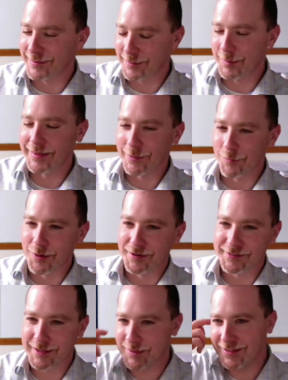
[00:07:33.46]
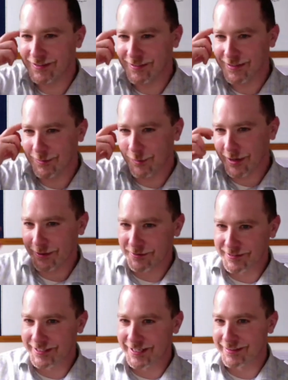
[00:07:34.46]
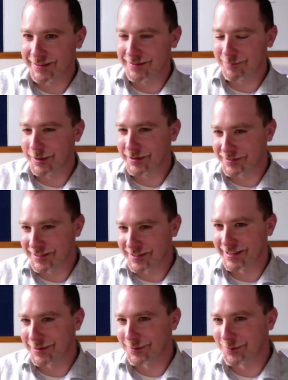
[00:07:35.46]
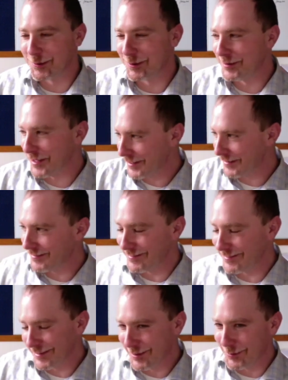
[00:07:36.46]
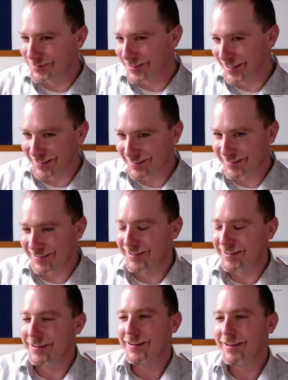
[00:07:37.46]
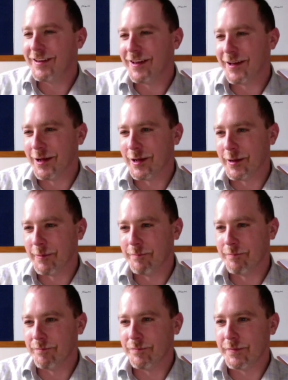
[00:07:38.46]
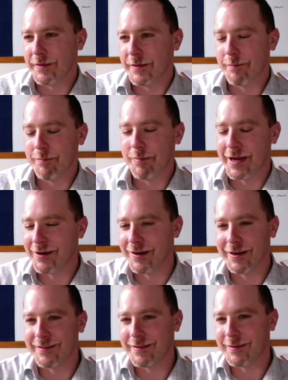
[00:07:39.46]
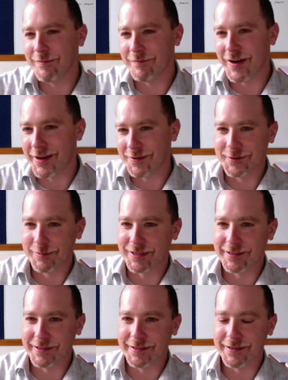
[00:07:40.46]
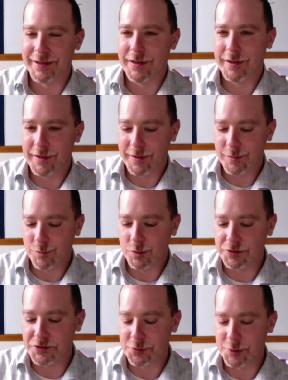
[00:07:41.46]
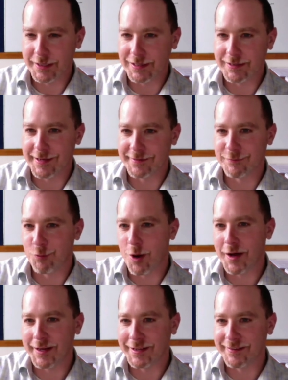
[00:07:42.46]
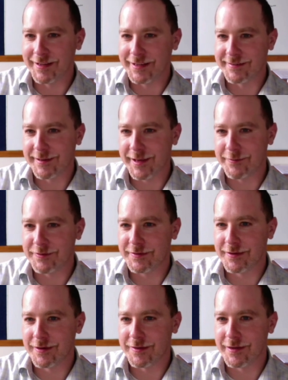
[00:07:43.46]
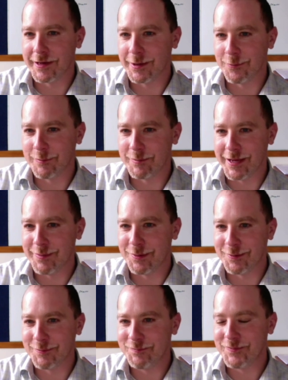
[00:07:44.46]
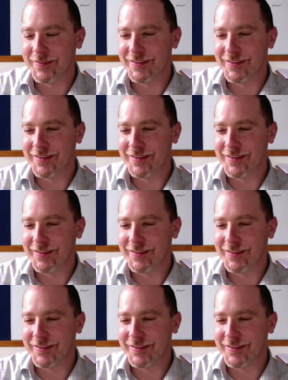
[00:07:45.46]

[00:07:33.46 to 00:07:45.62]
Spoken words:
way that it works typically is that while you're standing at the door letting the ghost in, the parent, the father typically, will drink a glass of wine that's left on the dining room table.